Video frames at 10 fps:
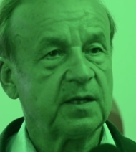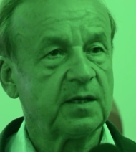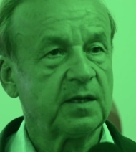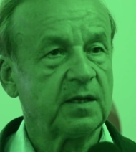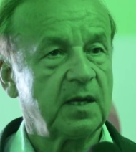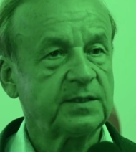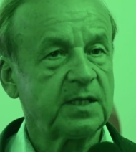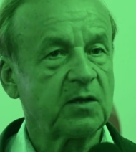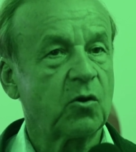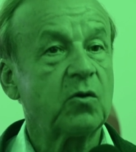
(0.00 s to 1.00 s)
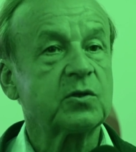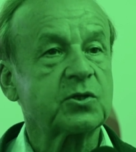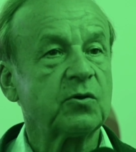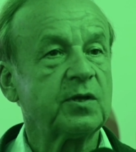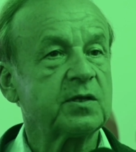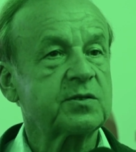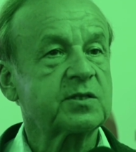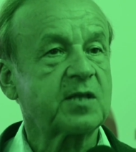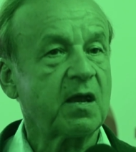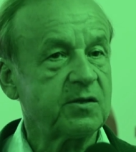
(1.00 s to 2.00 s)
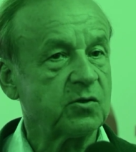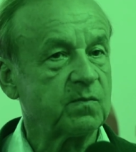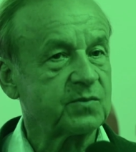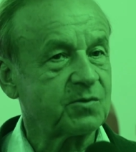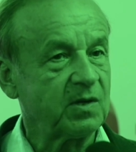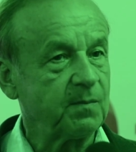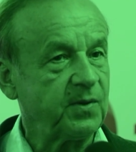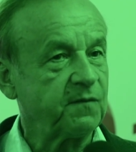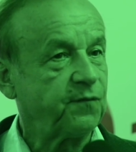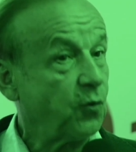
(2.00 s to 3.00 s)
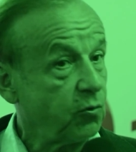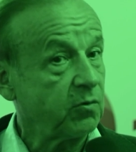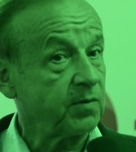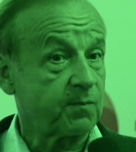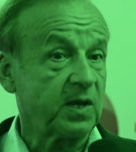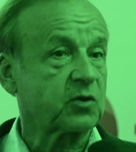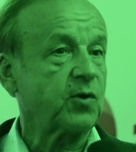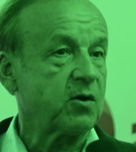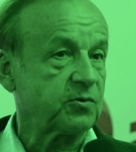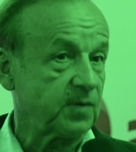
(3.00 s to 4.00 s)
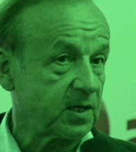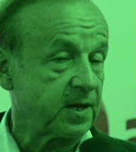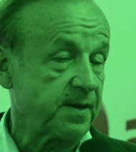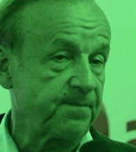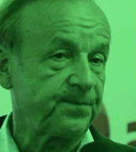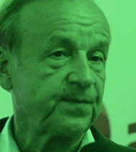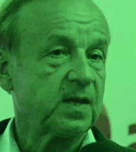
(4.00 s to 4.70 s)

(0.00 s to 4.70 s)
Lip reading: I think also the stadiums will be full, a big crowd will come.